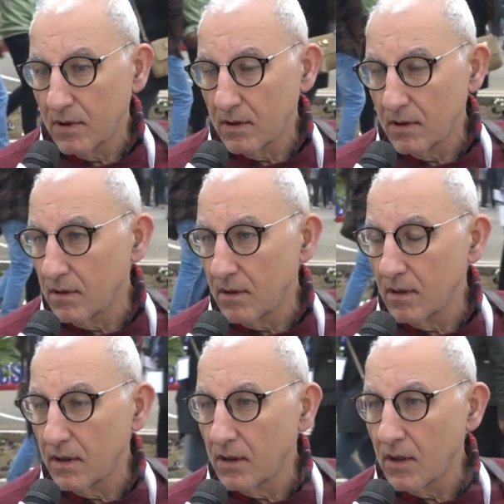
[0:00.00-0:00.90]
in,
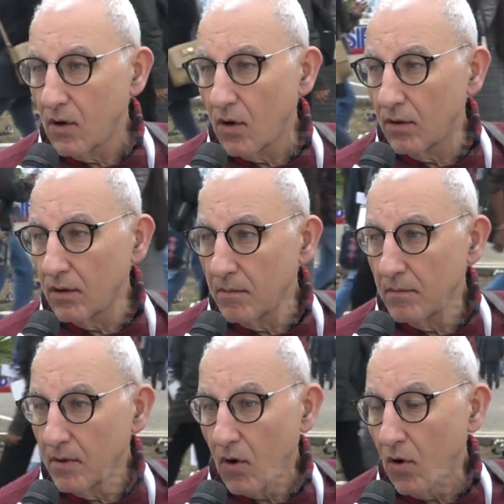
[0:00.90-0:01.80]
in, all,
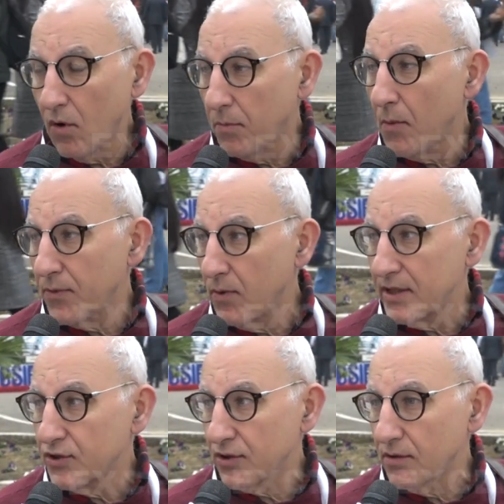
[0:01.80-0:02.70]
all
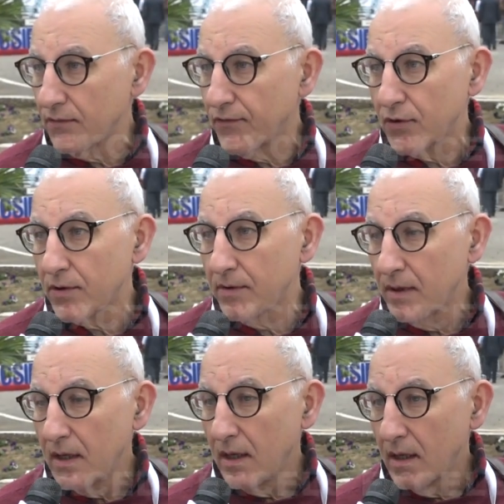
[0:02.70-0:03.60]
population for
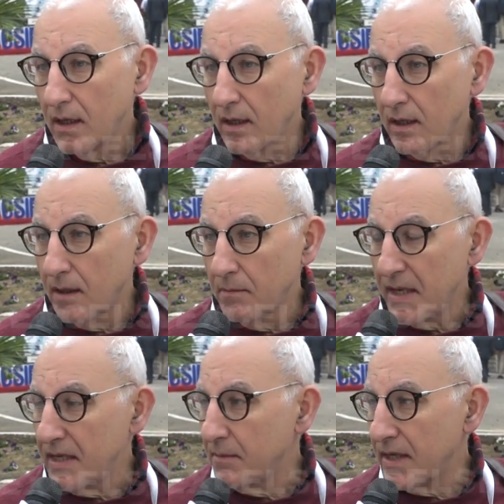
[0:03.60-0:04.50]
uh,
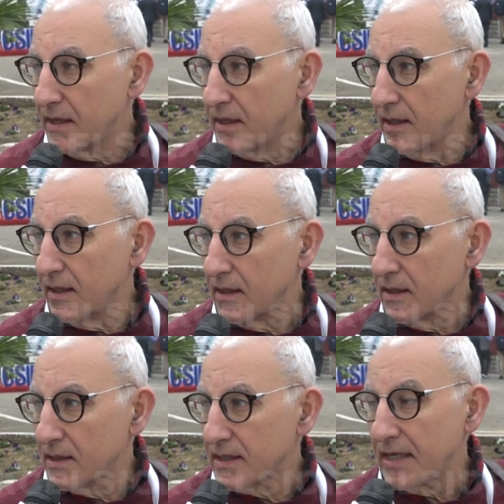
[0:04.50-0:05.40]
many, many
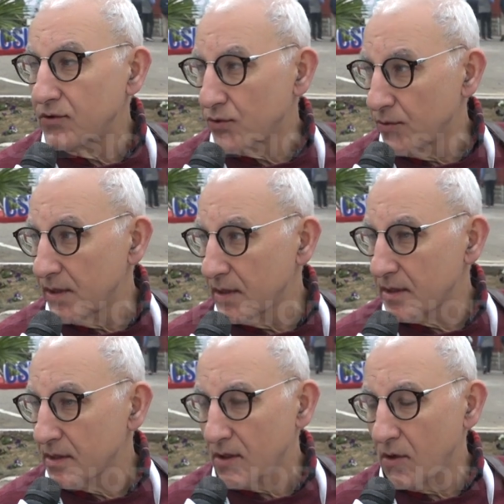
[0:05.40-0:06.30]
uh, centuries.
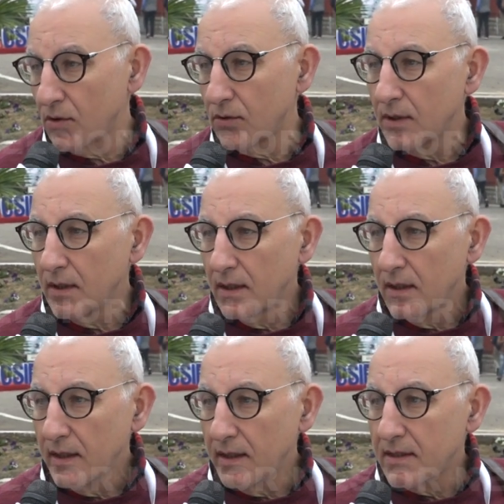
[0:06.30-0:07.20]
So
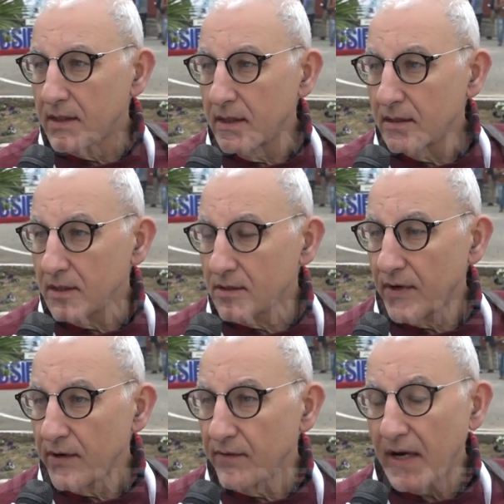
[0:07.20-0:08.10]
it, it is
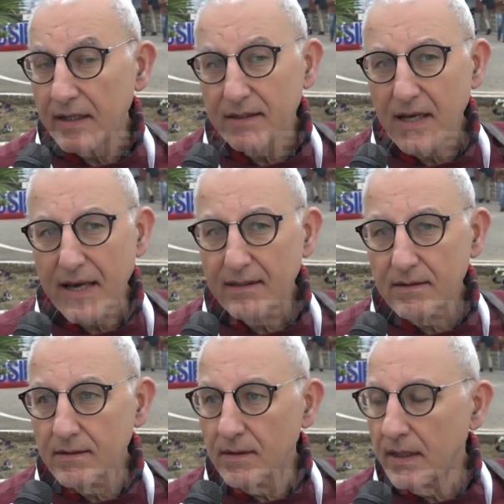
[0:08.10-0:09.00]
very valid.
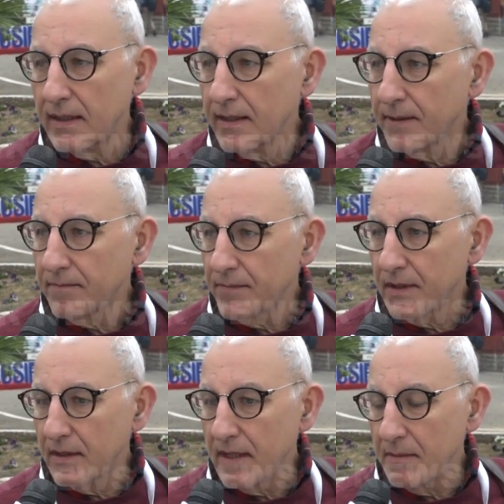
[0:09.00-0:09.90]
And uh,
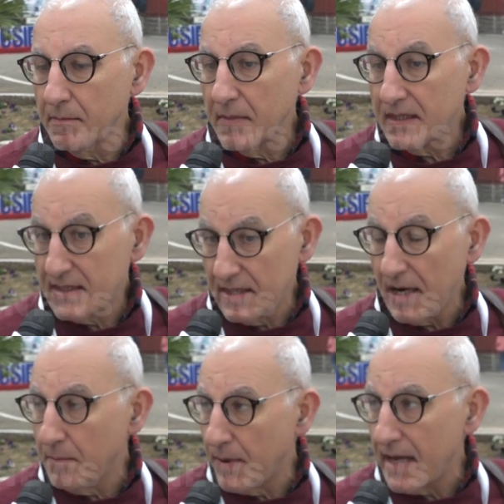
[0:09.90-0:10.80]
the
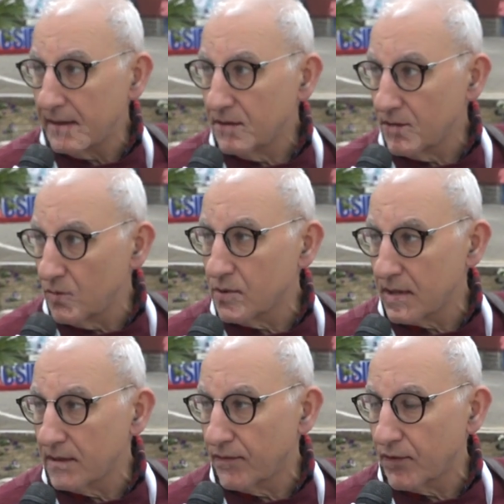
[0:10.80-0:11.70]
medicinal plant
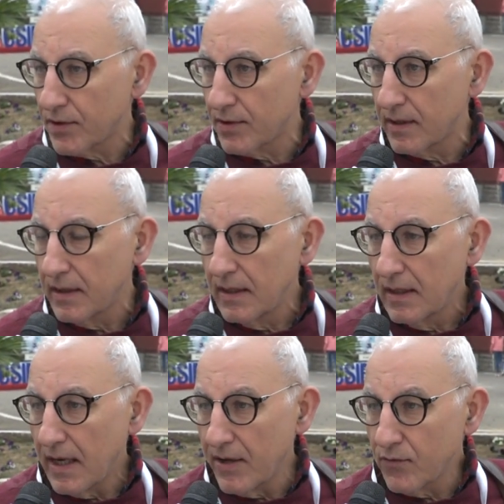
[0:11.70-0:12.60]
used for
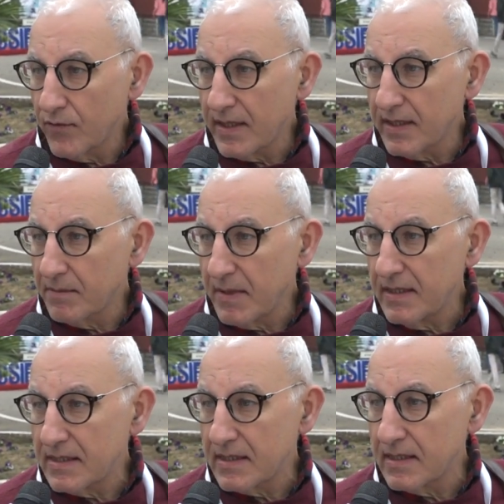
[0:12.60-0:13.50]
Ayurvedic
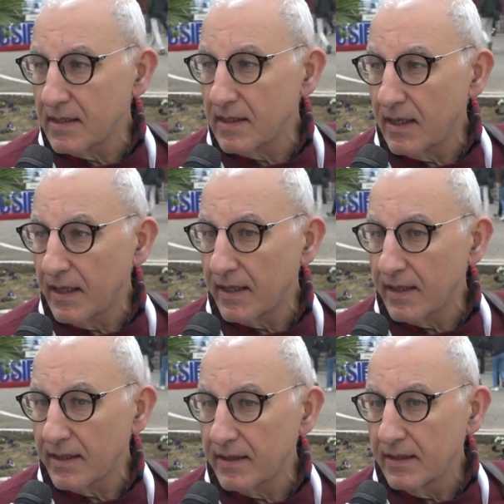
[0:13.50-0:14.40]
medicine
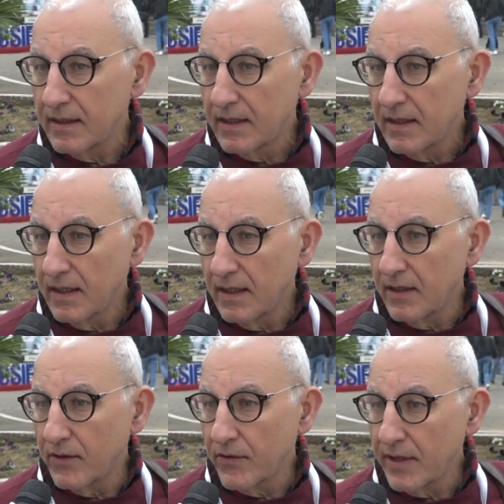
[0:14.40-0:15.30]
are
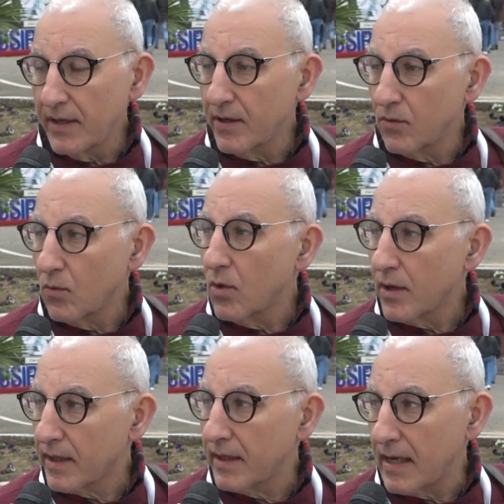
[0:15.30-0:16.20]
uh, really
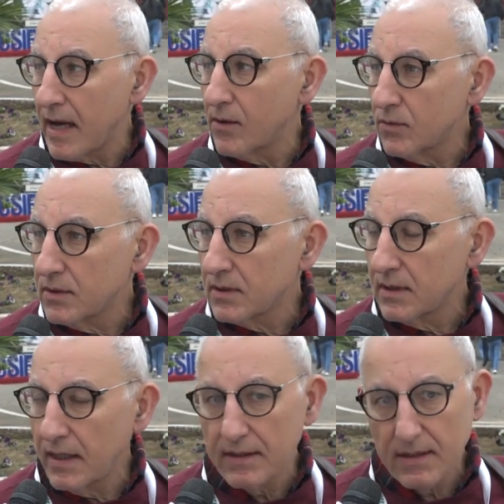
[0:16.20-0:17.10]
working out.
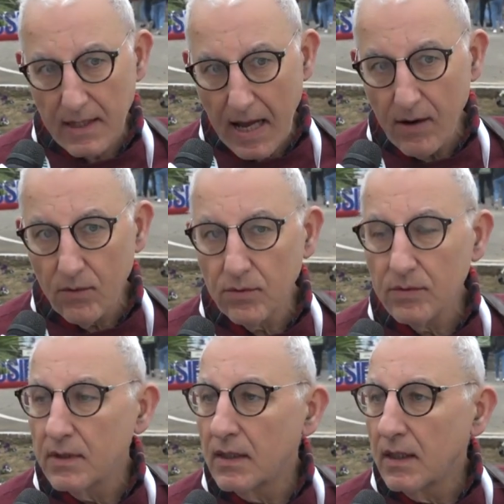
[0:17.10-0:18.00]
And now,
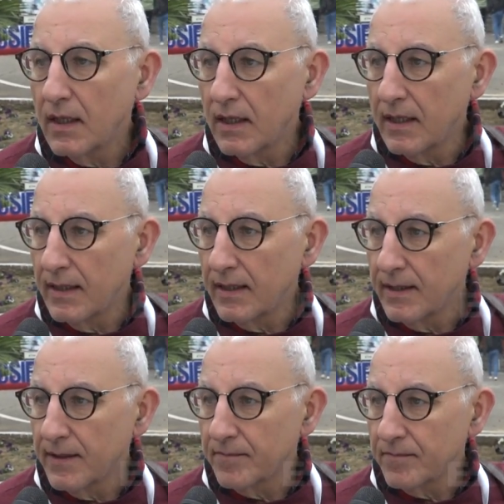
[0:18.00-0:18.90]

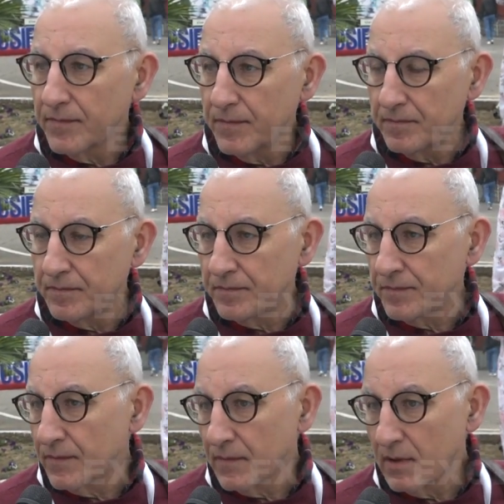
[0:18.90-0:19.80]
um,
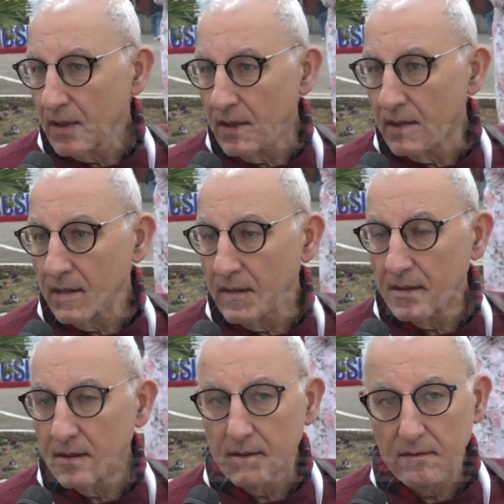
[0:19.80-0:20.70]
in,
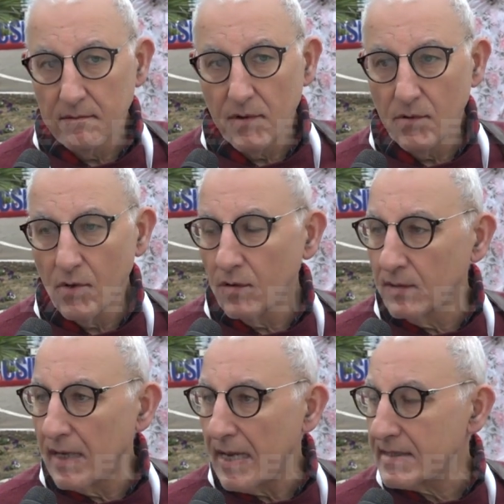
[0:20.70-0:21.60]
in, you know,
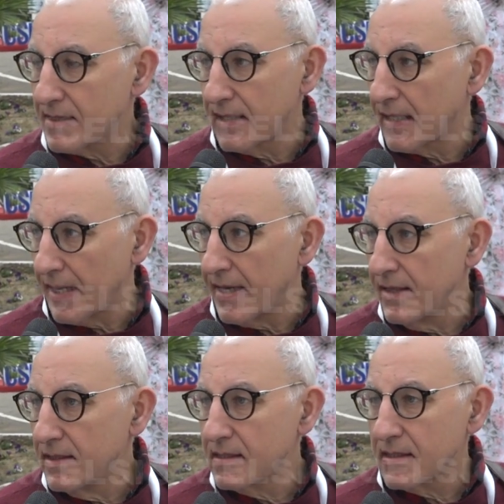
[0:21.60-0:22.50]
the last
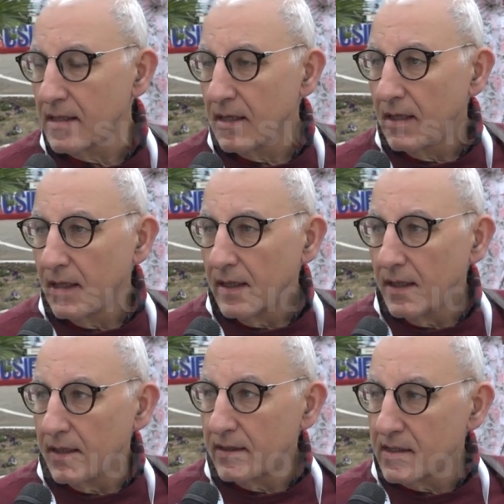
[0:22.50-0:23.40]
decades,
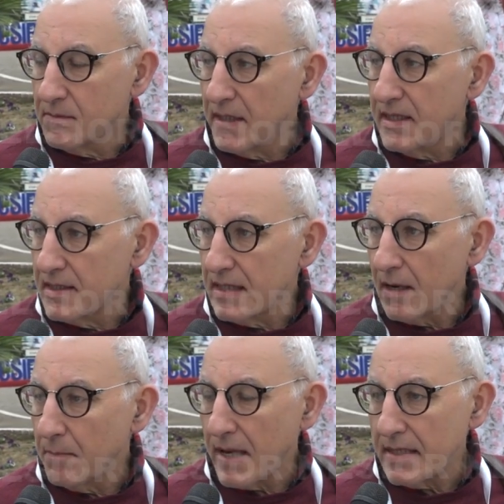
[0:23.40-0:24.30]
uh, these
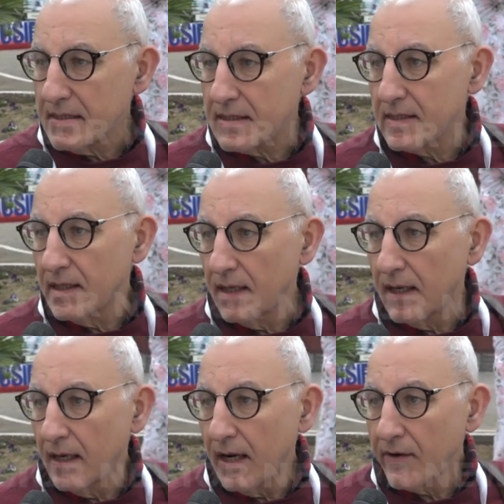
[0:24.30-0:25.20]
medicinal plants
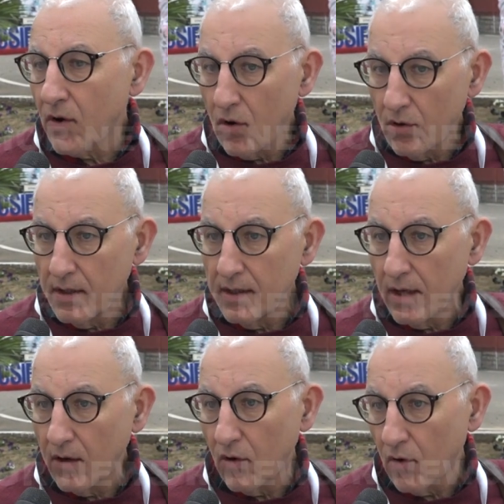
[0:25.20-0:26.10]
uh, are only
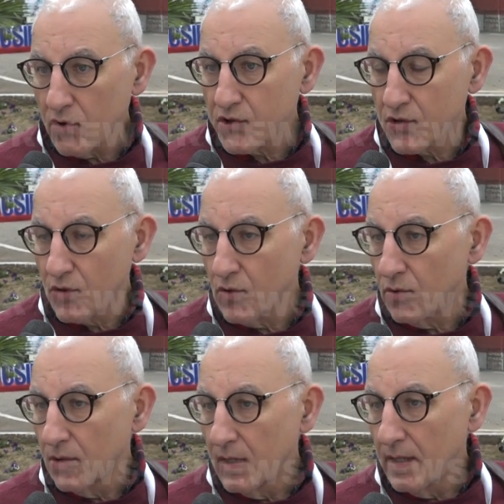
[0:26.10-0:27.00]

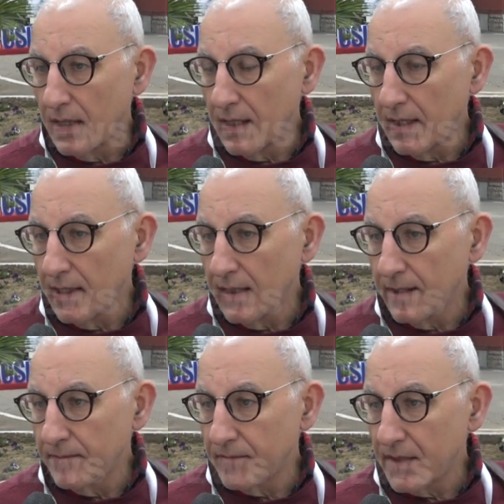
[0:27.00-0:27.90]
also um, uh,